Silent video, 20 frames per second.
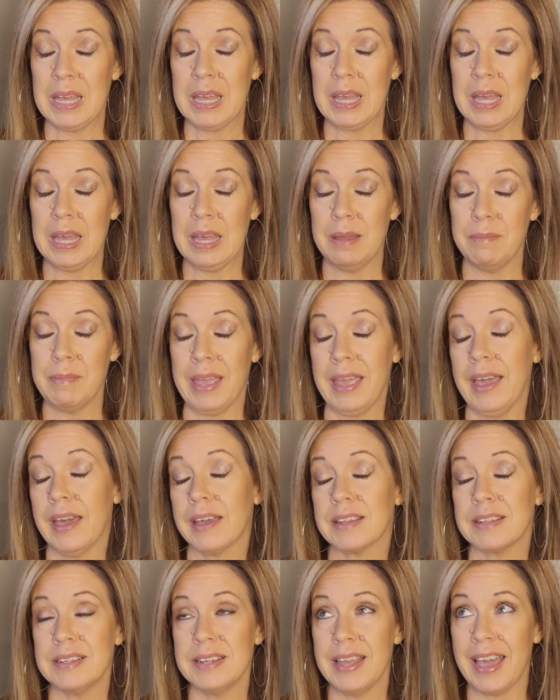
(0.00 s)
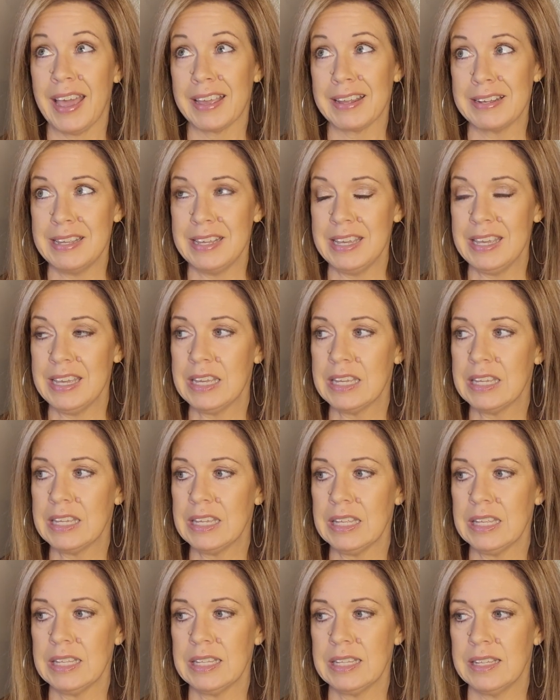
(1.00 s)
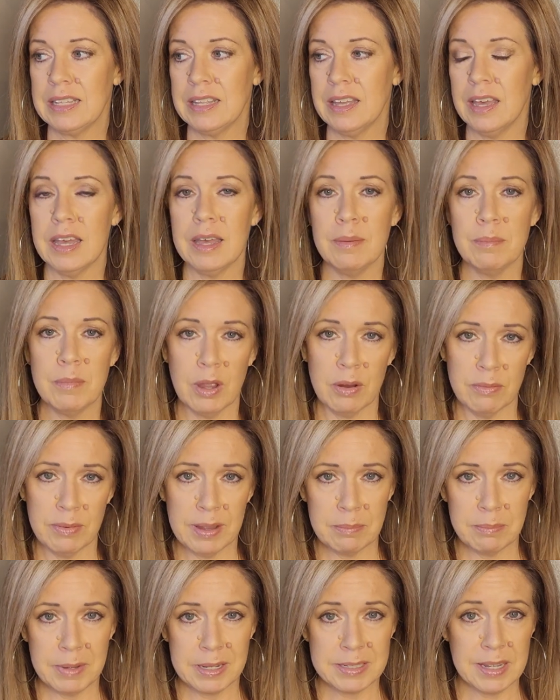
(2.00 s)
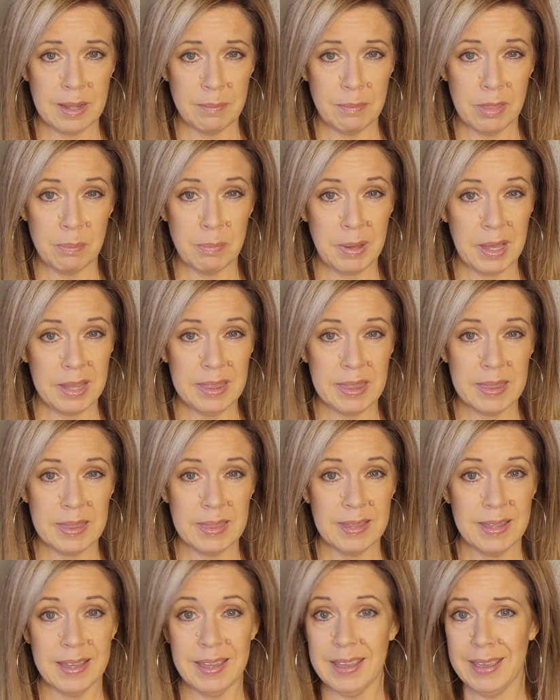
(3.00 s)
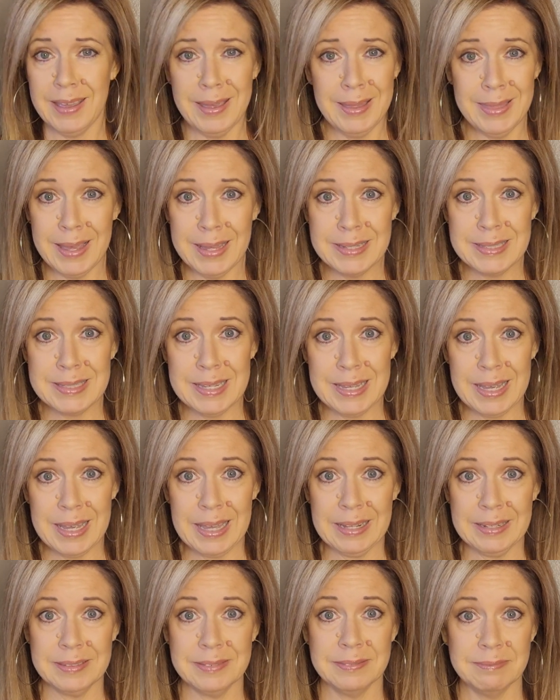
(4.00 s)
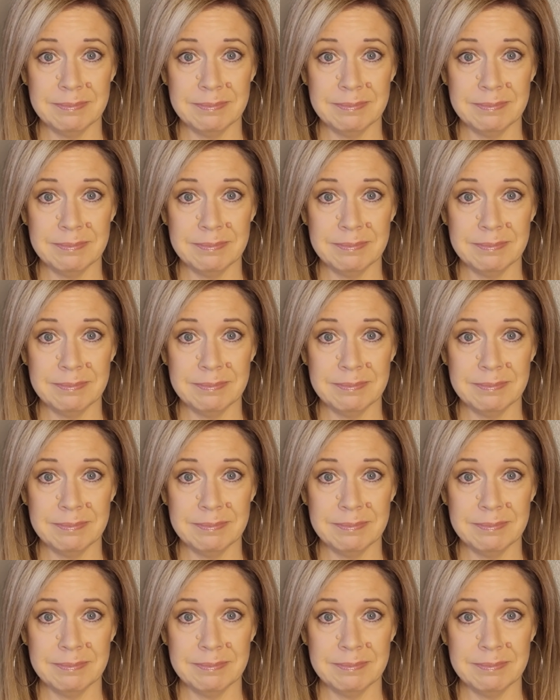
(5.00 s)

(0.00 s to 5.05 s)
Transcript: acne around my time of the month, and that's it.